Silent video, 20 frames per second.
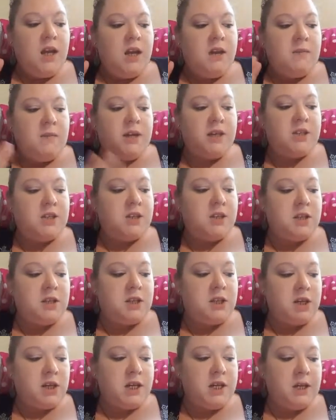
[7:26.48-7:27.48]
Make sure that
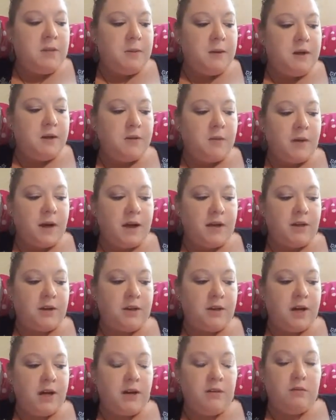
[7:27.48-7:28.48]
you're keeping a
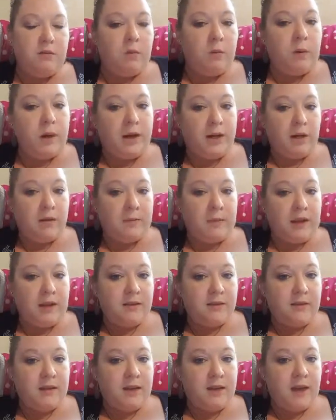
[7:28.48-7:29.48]
record of what you're
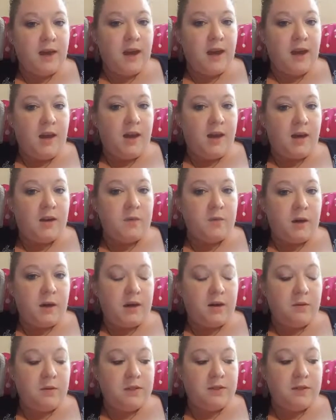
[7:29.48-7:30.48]
mailing and when
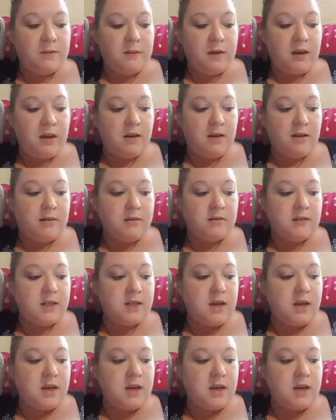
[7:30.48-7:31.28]
it was mailed.